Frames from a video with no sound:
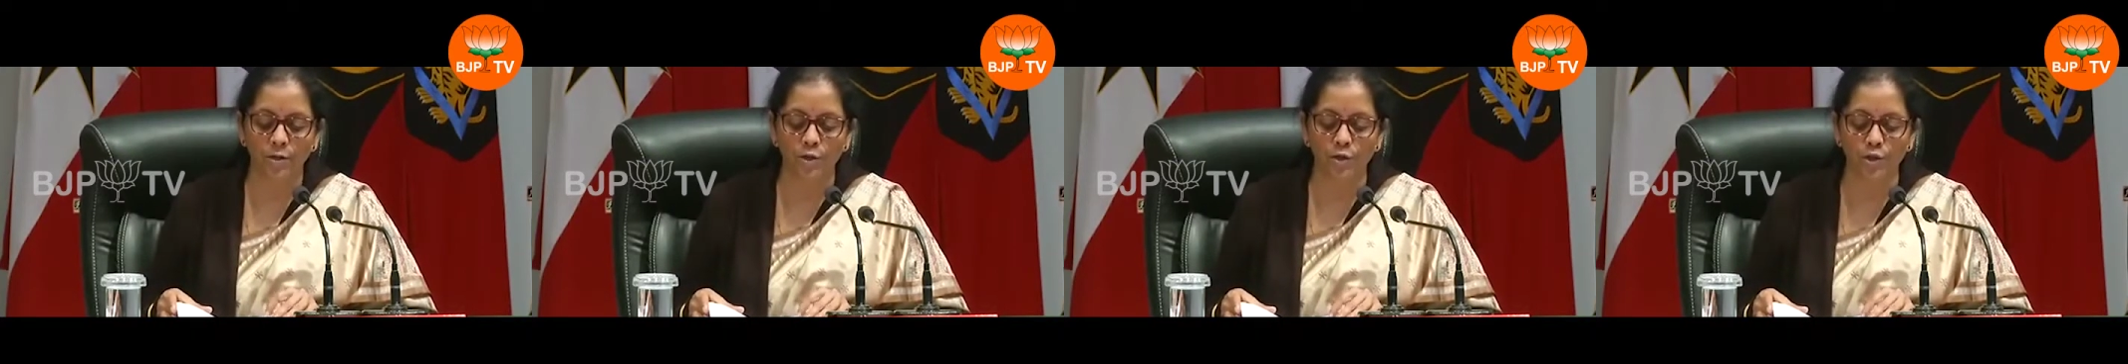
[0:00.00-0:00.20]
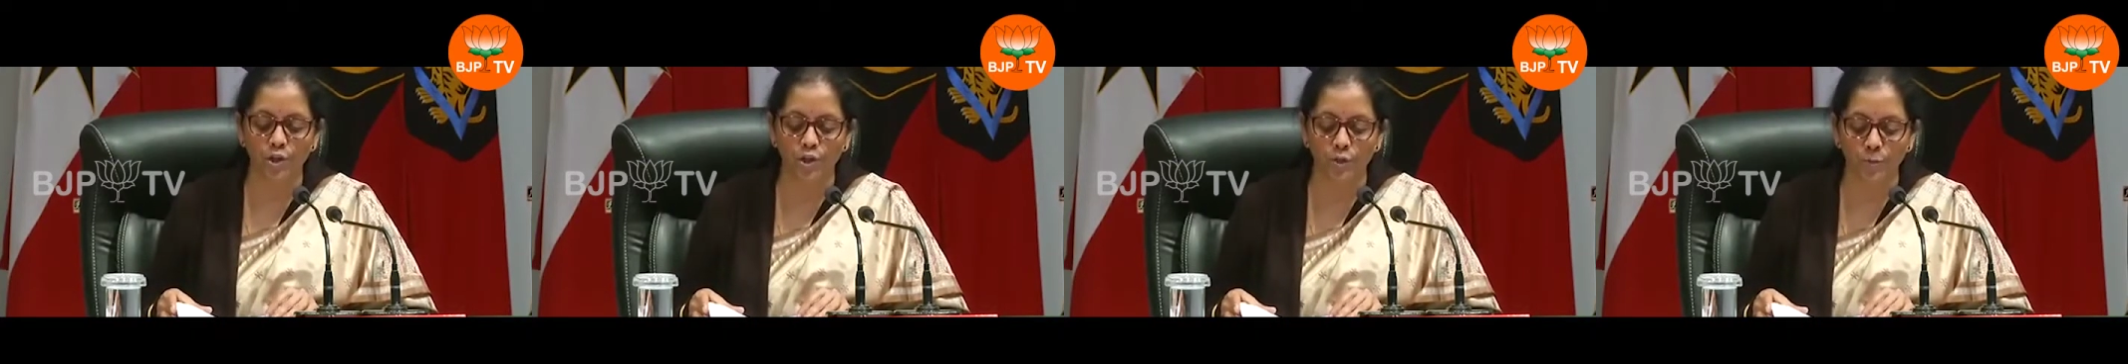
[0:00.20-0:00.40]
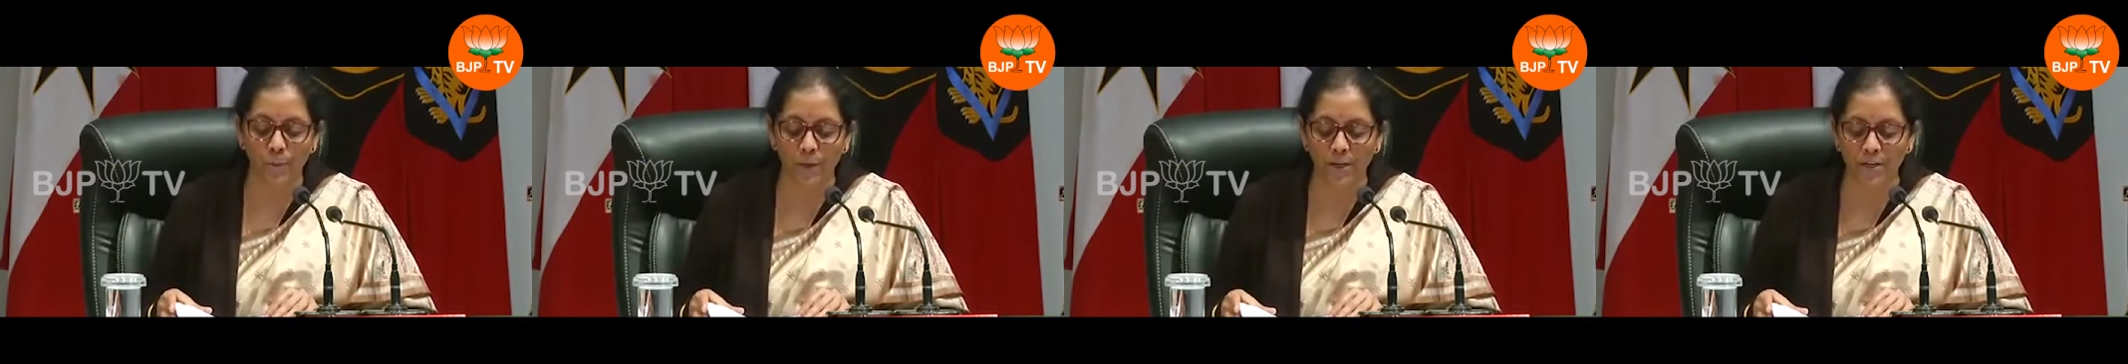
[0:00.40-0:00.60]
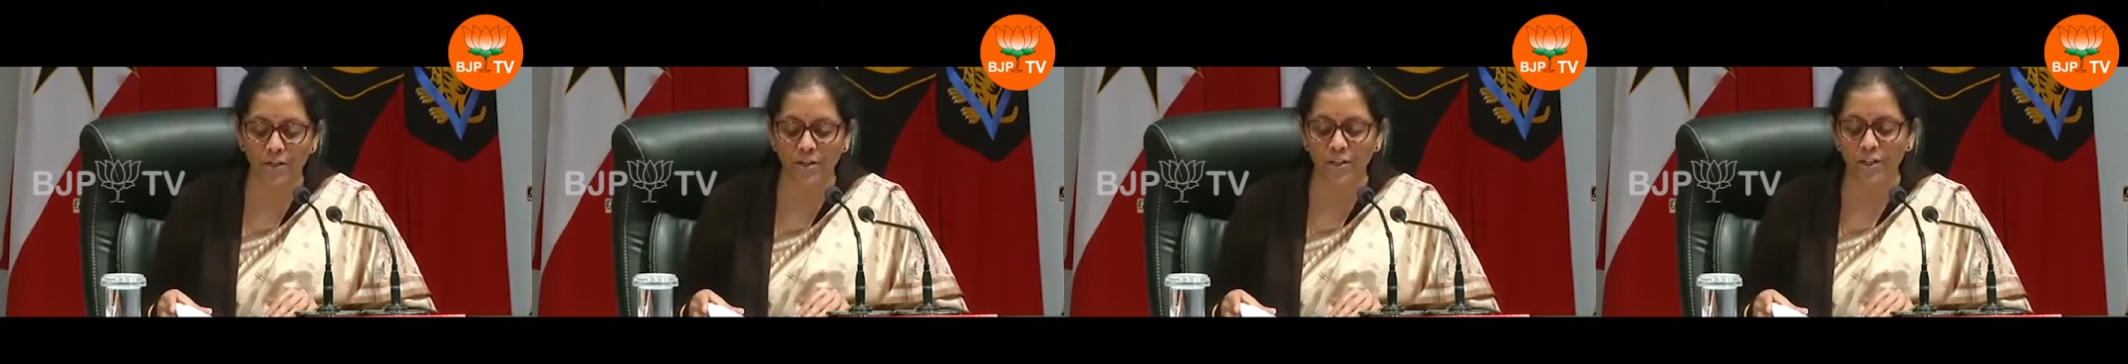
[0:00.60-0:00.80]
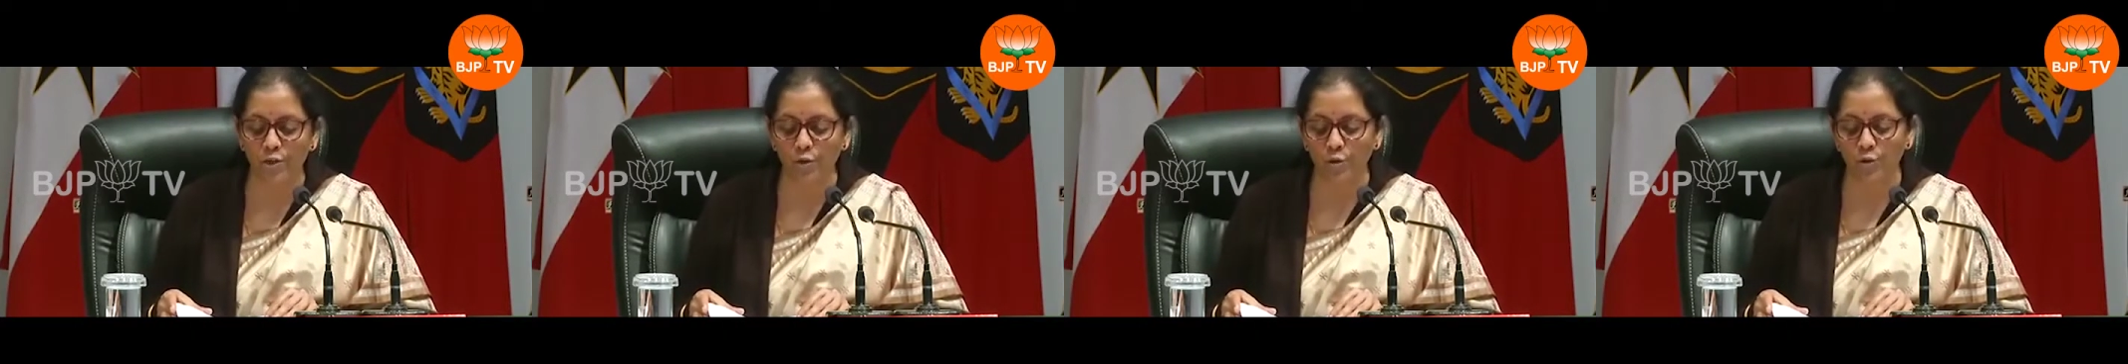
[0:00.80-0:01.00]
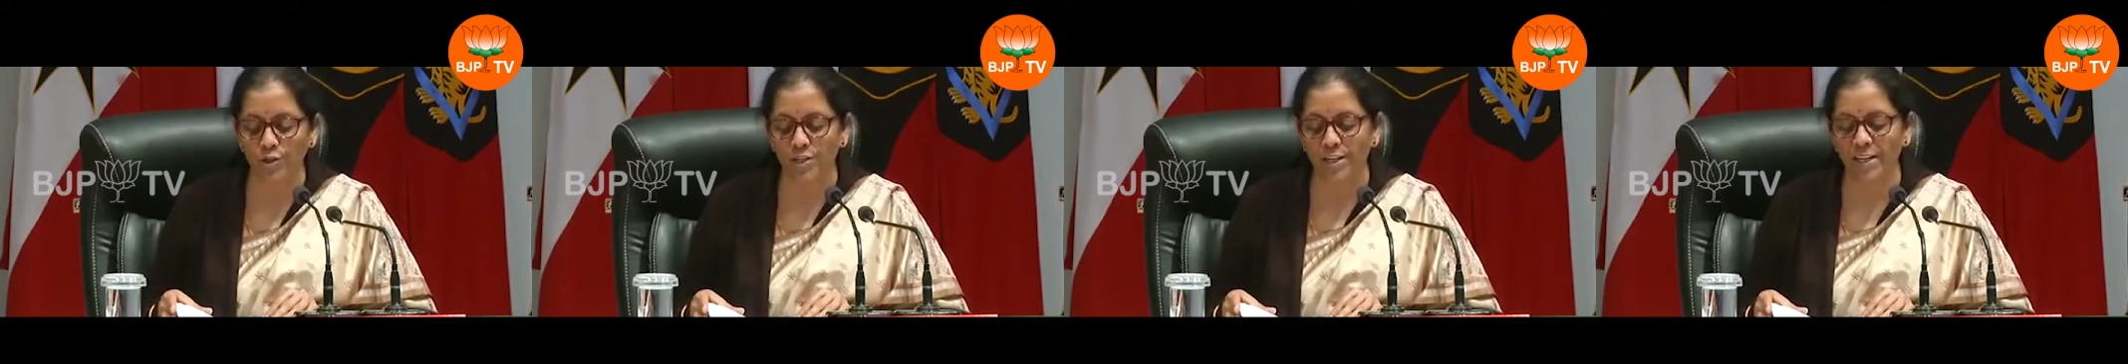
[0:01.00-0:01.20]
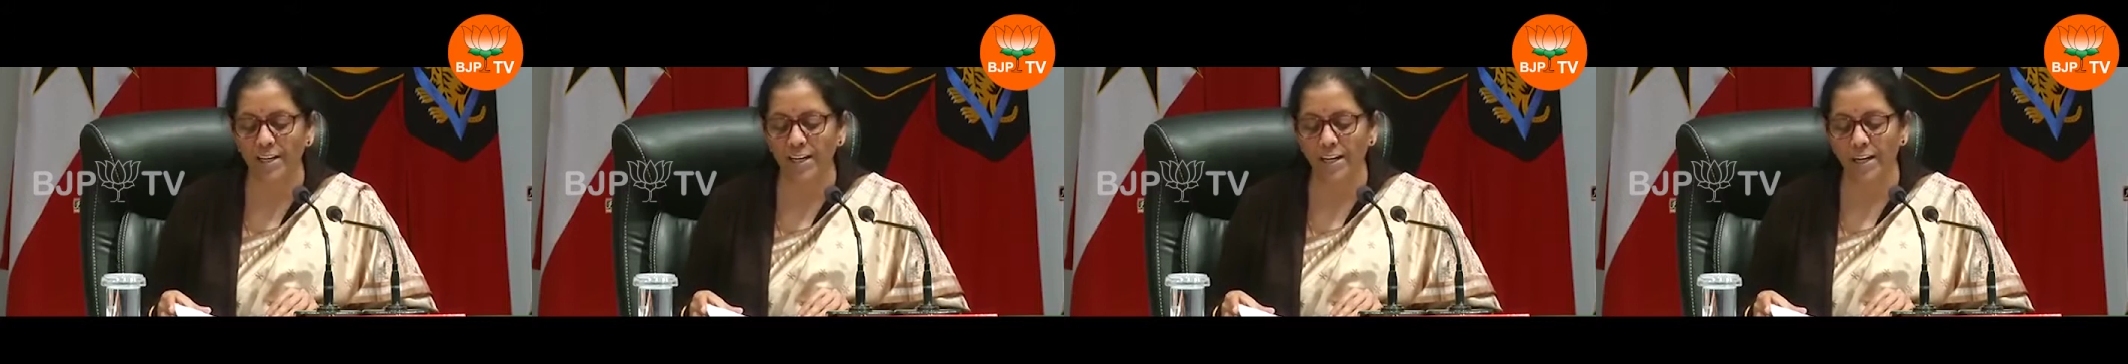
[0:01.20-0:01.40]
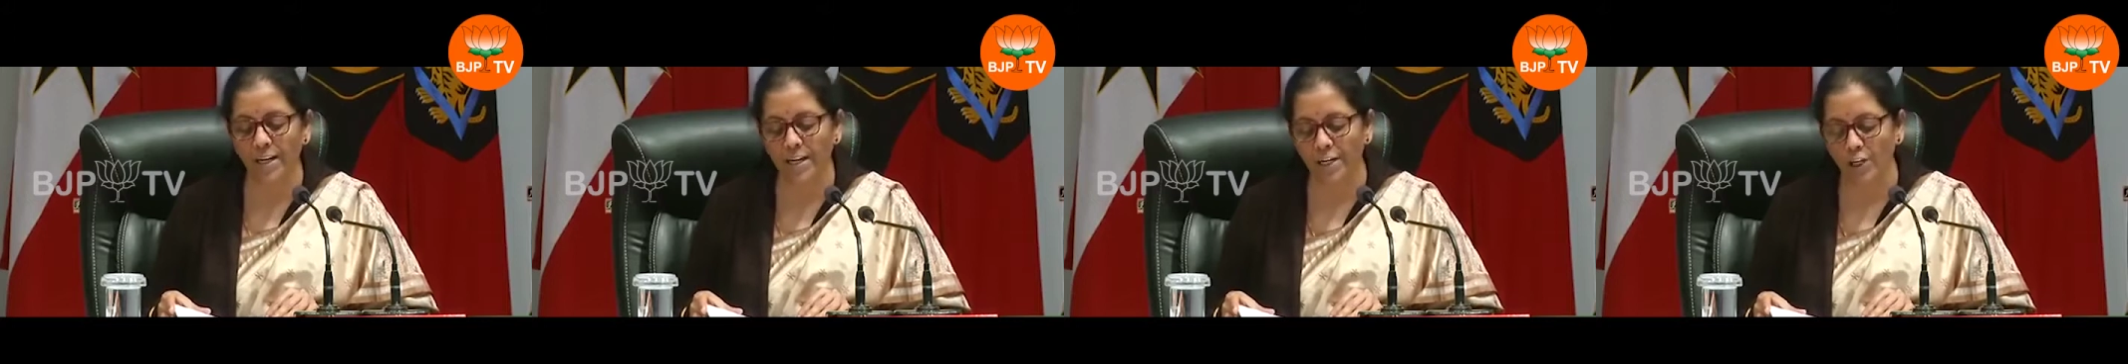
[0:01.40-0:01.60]
to split into
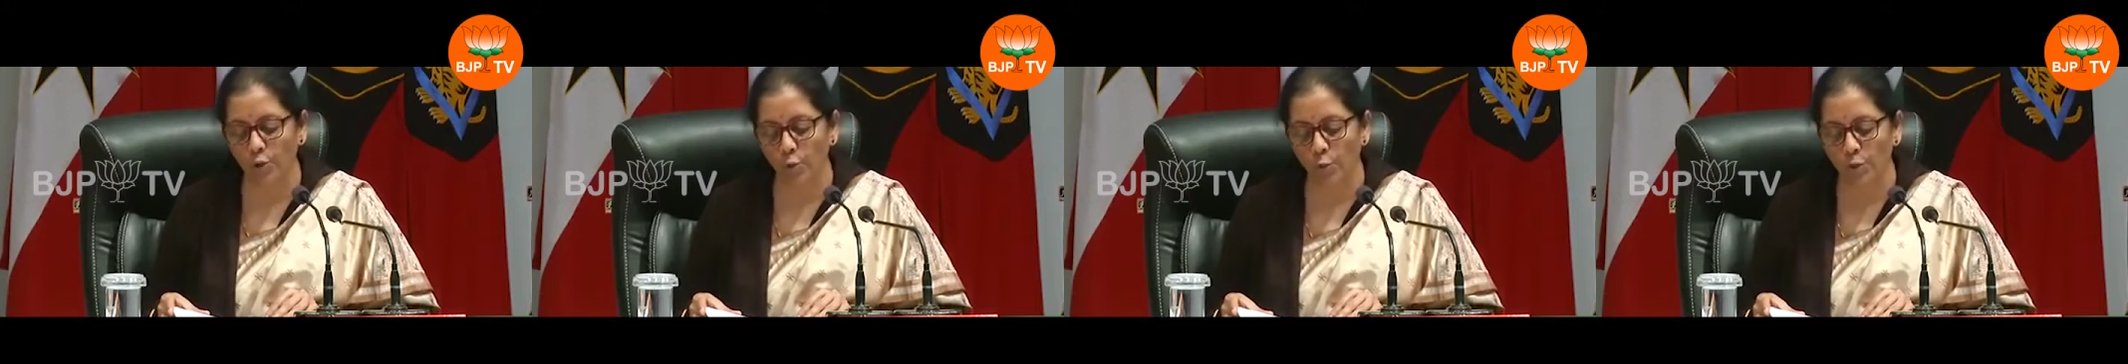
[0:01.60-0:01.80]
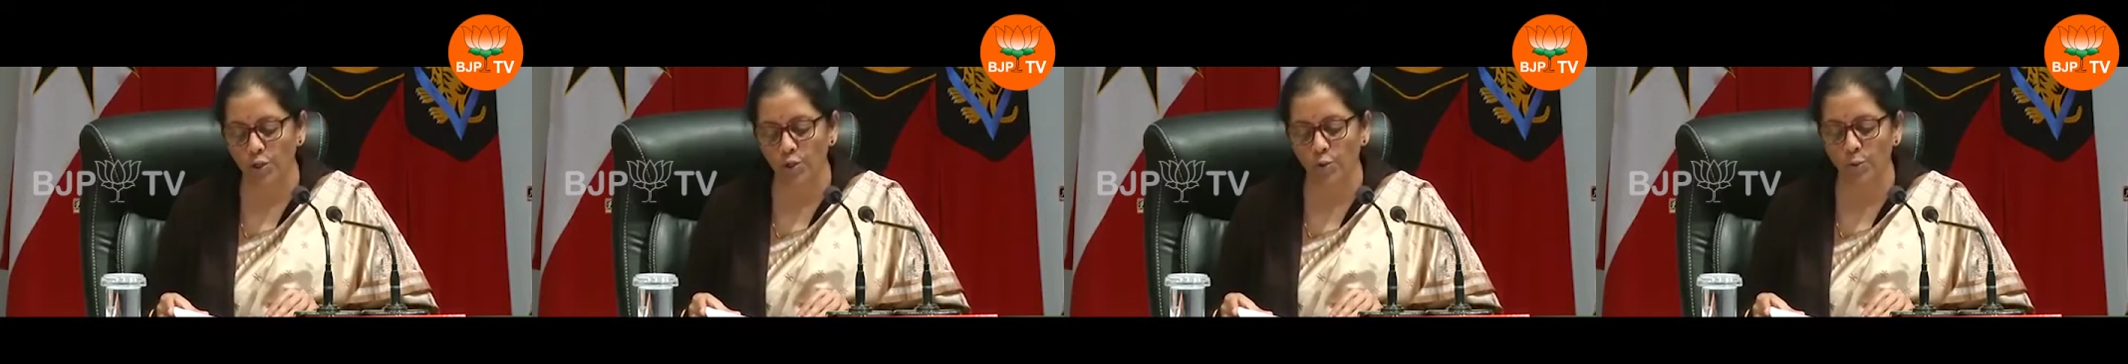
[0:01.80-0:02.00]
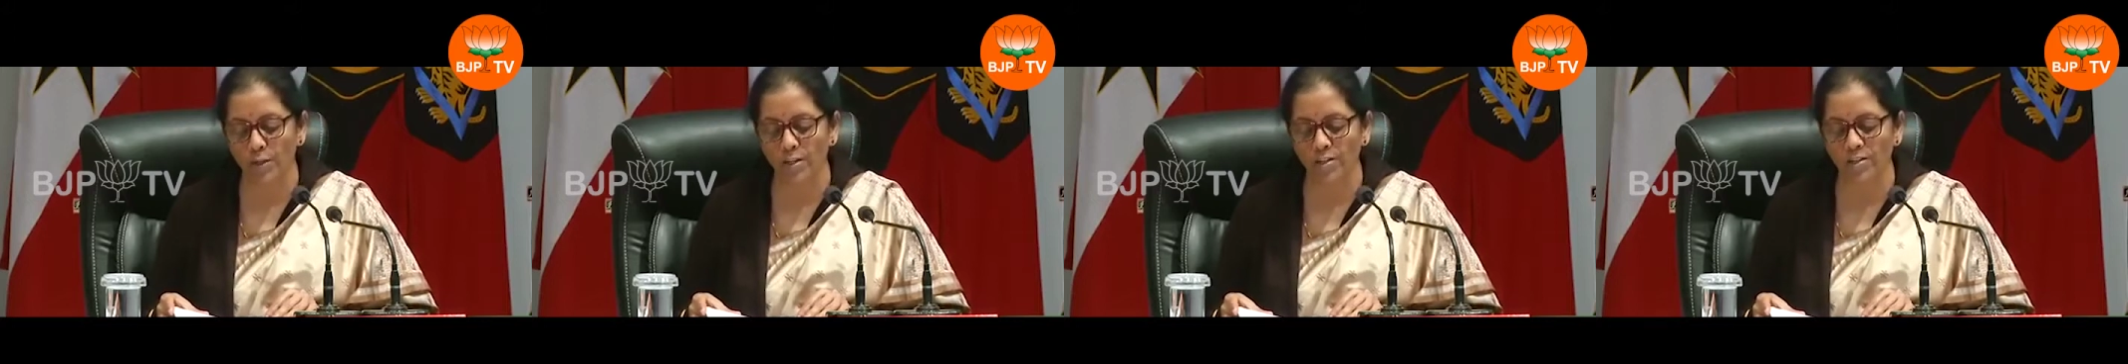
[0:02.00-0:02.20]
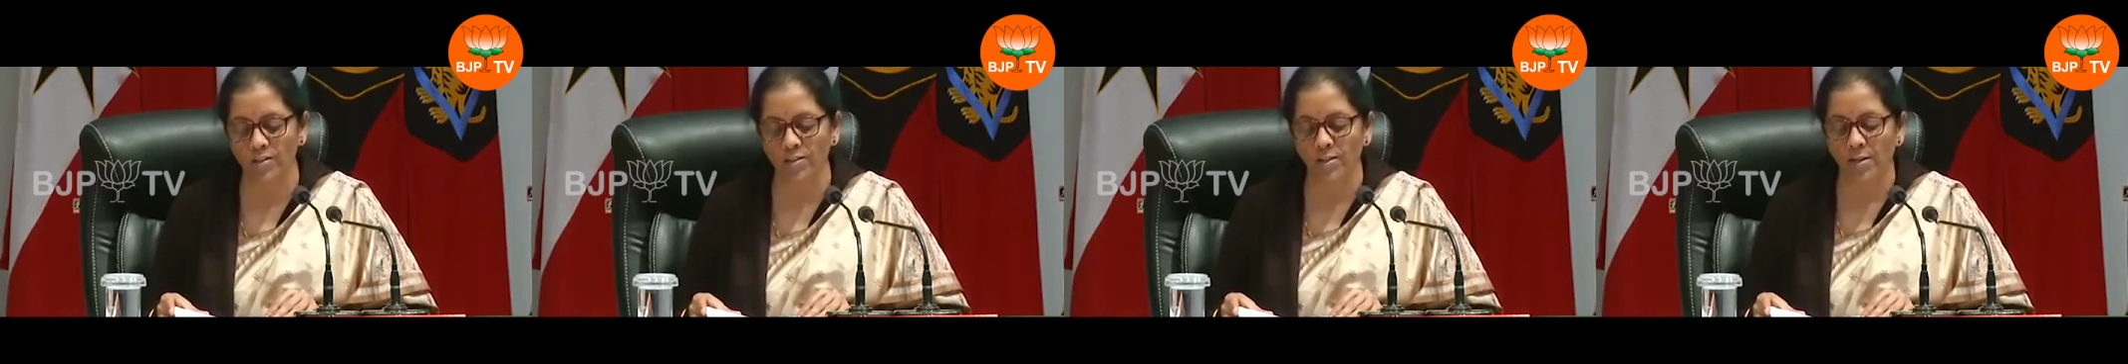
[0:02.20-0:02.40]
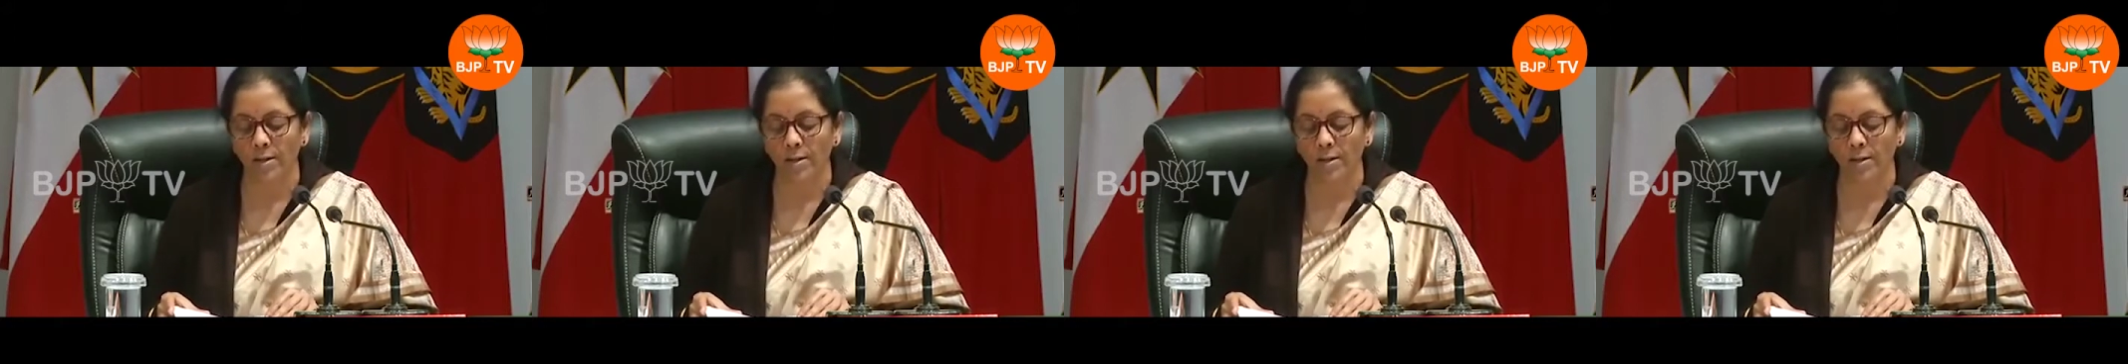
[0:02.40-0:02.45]
single individuals,